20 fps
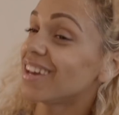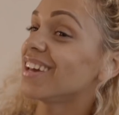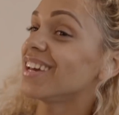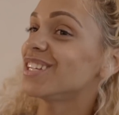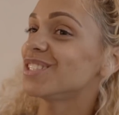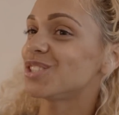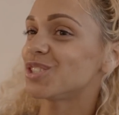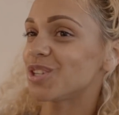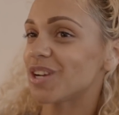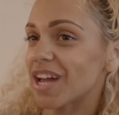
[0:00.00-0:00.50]

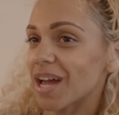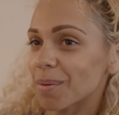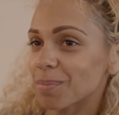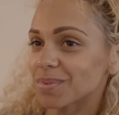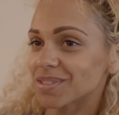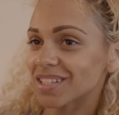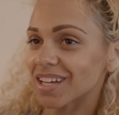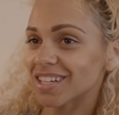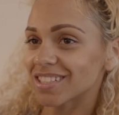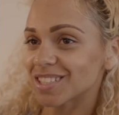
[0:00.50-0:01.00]
It's your
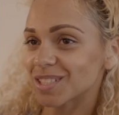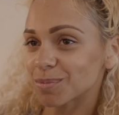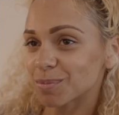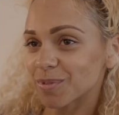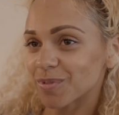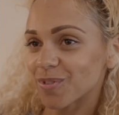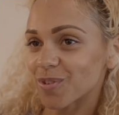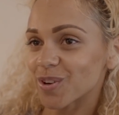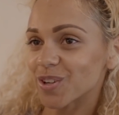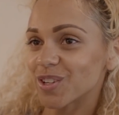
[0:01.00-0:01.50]
appetizer
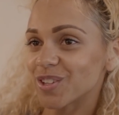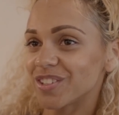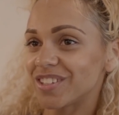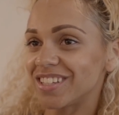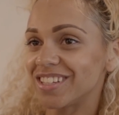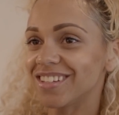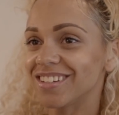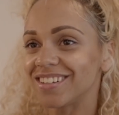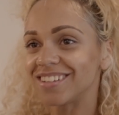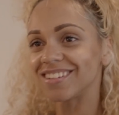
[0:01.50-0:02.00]
before your
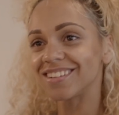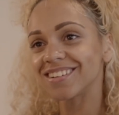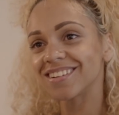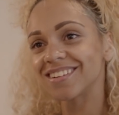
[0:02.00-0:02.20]
dinner.